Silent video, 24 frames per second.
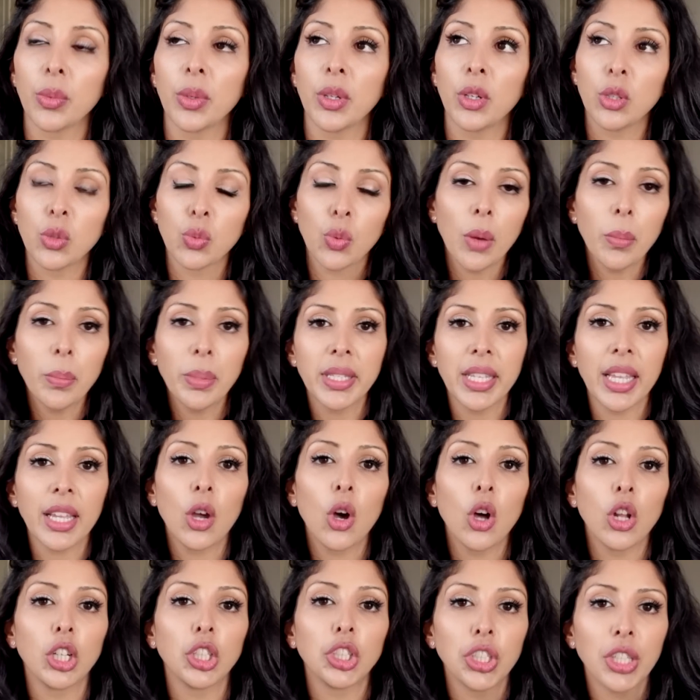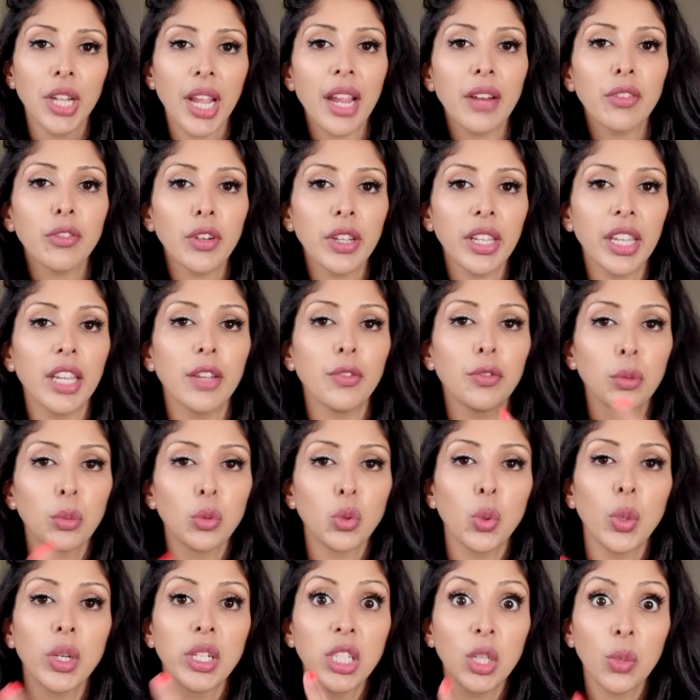We lose 1% collagen every year from
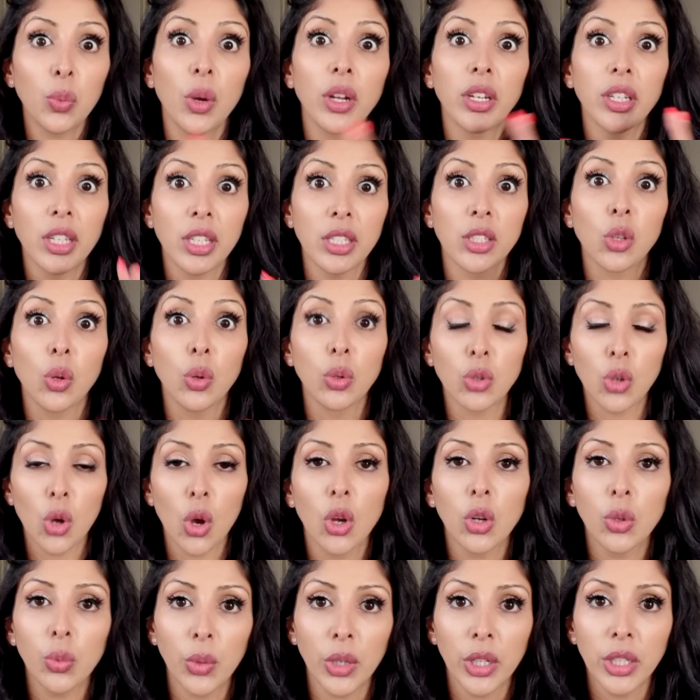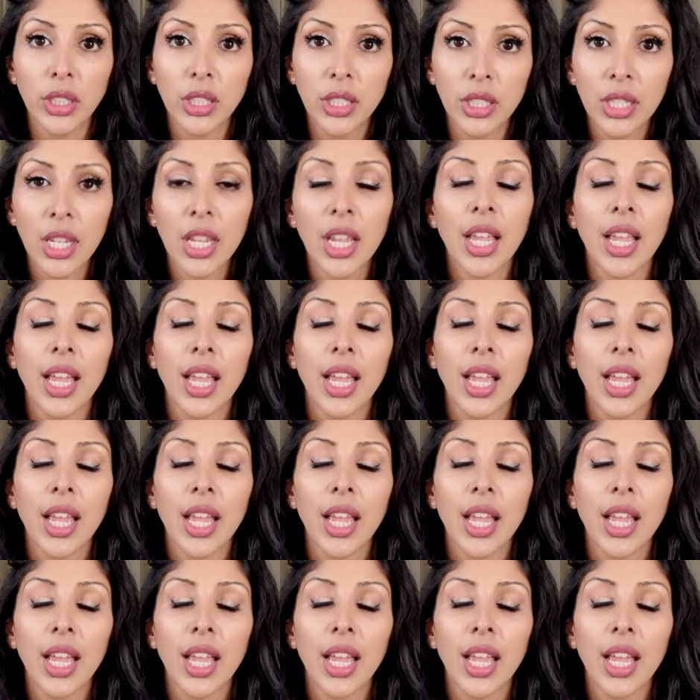21 years old onwards.